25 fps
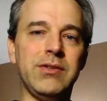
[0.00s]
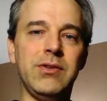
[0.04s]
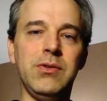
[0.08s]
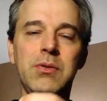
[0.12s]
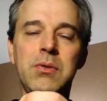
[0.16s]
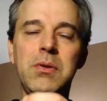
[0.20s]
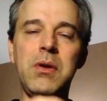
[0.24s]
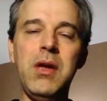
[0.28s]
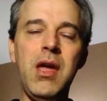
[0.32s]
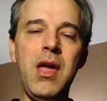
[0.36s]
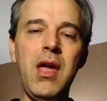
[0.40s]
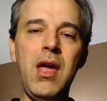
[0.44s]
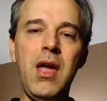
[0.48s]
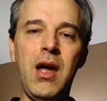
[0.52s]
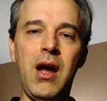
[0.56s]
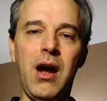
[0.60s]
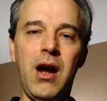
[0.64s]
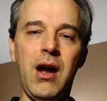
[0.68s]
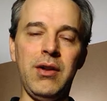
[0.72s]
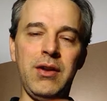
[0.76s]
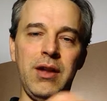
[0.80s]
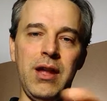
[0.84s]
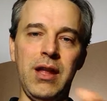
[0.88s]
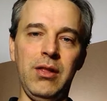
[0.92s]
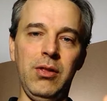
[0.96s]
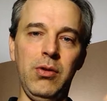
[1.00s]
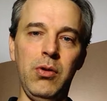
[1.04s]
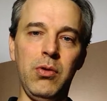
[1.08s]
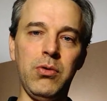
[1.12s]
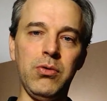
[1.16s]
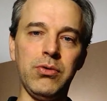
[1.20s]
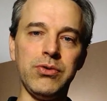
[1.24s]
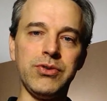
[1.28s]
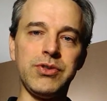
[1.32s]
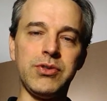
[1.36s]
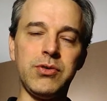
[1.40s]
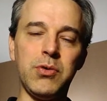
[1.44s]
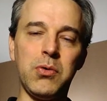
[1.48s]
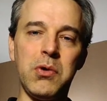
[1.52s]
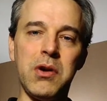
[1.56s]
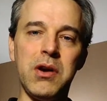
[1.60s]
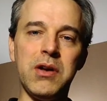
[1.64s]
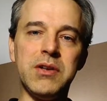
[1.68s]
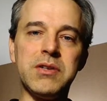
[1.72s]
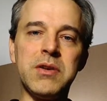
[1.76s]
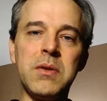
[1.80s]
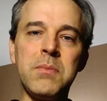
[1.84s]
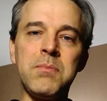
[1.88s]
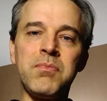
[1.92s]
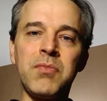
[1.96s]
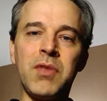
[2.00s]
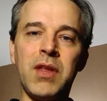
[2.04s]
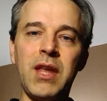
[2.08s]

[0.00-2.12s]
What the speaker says: to on a local storage.